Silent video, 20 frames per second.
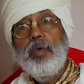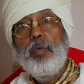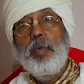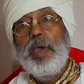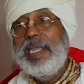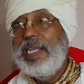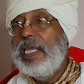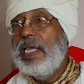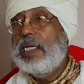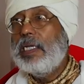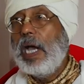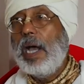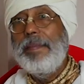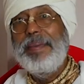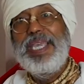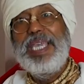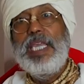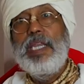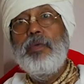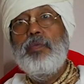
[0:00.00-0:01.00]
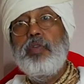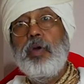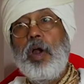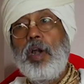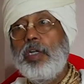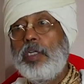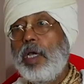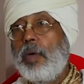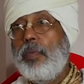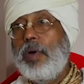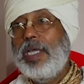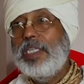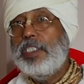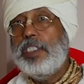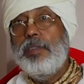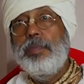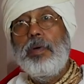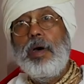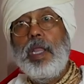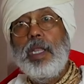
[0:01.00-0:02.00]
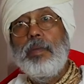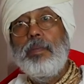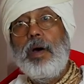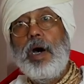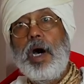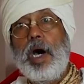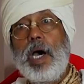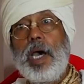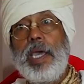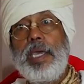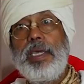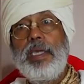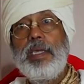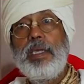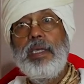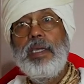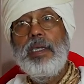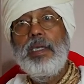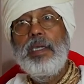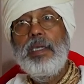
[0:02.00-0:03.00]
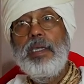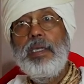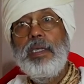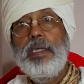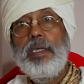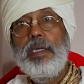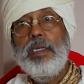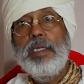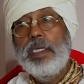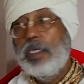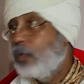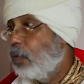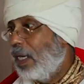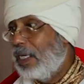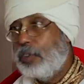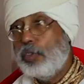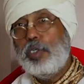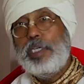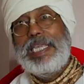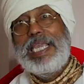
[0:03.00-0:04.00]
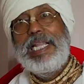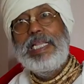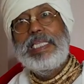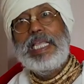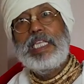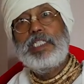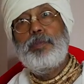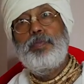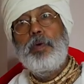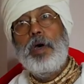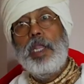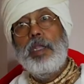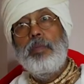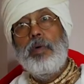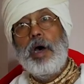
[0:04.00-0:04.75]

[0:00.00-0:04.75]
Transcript: When he coming in front of one small boy, he want to kill the small